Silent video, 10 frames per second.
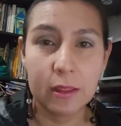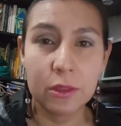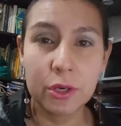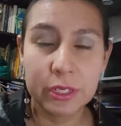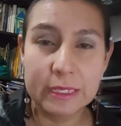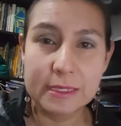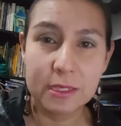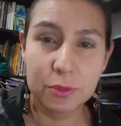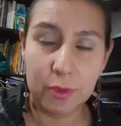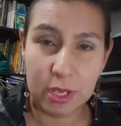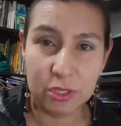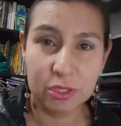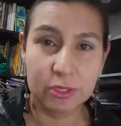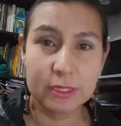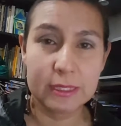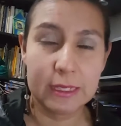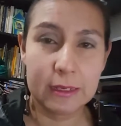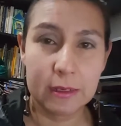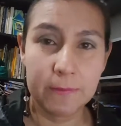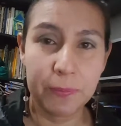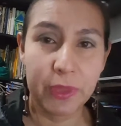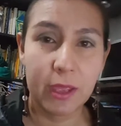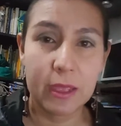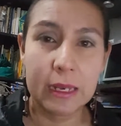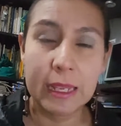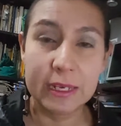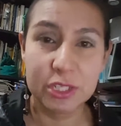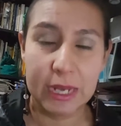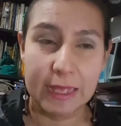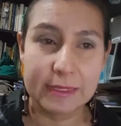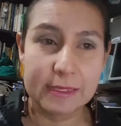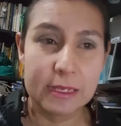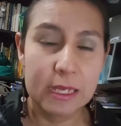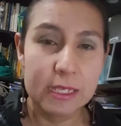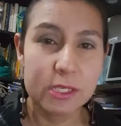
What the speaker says: learning situations in English classes.